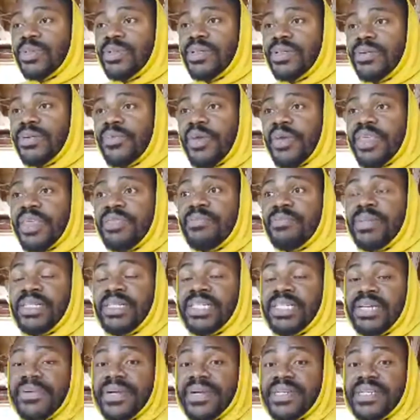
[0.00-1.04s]
The biggest
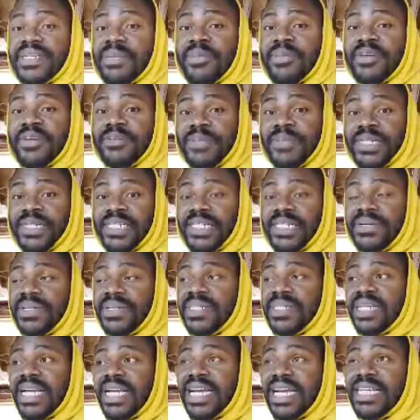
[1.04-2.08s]
delay we had
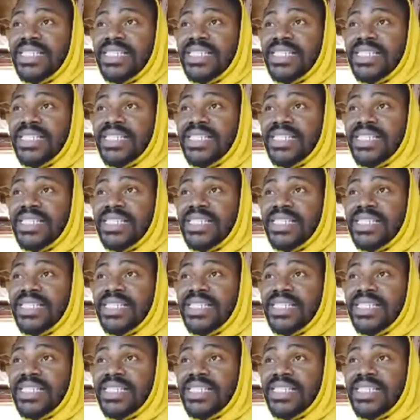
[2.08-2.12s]
was